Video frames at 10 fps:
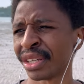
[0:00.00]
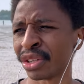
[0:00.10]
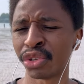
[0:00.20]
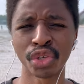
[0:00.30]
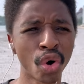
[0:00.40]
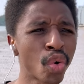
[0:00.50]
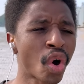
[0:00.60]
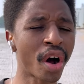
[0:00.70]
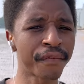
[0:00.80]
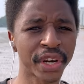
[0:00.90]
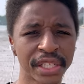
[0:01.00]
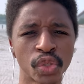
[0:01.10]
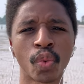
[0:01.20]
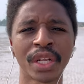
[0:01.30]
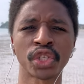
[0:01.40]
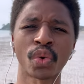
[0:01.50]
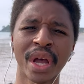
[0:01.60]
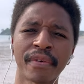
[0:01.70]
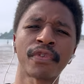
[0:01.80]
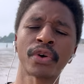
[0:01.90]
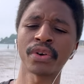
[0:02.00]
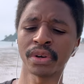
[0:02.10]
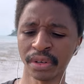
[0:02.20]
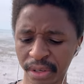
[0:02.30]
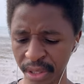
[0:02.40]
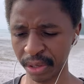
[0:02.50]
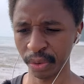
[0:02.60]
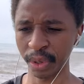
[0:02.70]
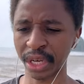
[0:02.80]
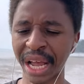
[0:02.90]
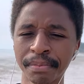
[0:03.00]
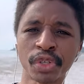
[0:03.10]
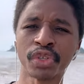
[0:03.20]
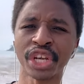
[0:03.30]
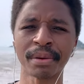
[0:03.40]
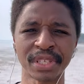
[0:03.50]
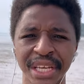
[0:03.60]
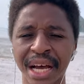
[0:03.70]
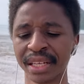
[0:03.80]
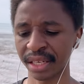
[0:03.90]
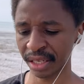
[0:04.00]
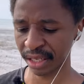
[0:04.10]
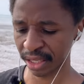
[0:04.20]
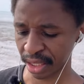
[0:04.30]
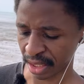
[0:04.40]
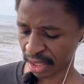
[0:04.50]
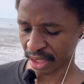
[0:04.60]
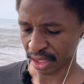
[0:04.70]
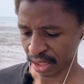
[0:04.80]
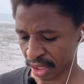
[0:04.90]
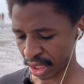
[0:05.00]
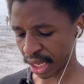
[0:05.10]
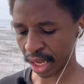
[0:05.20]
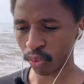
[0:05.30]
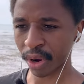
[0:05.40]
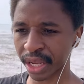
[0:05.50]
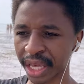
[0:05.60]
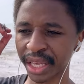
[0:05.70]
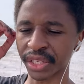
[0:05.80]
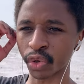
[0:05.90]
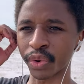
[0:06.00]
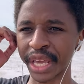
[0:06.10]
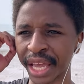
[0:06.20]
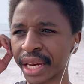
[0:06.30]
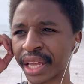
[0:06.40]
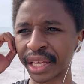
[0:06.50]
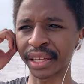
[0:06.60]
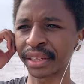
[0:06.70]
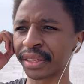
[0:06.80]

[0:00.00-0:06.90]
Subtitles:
whatsoever when it comes to James Gunn and what he is creating.